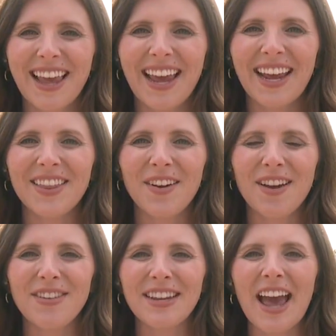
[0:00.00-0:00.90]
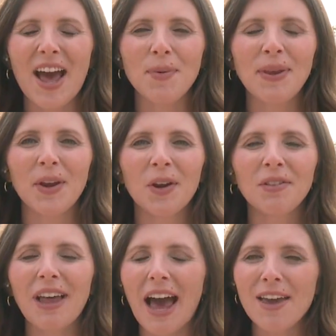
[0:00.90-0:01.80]
Hey there, Evan. Yeah, I'm
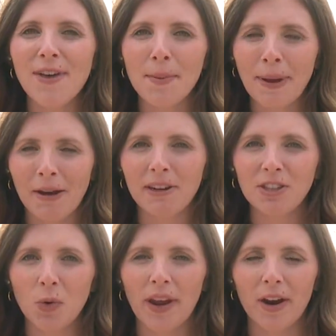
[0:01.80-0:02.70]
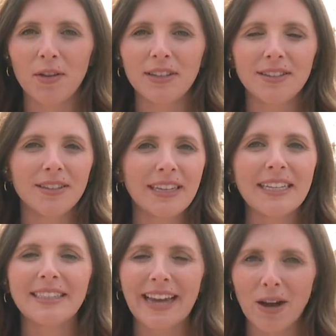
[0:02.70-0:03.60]
here live at Perry Square. This is
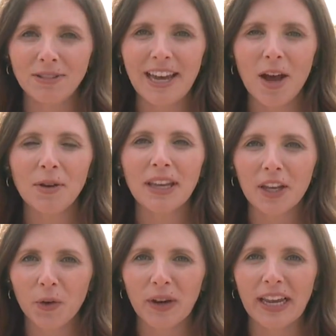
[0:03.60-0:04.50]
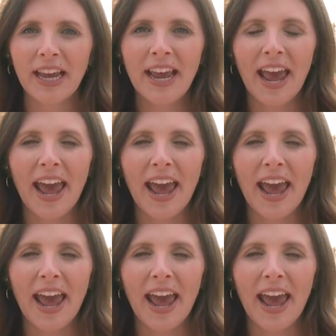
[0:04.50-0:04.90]
in downtown Erie.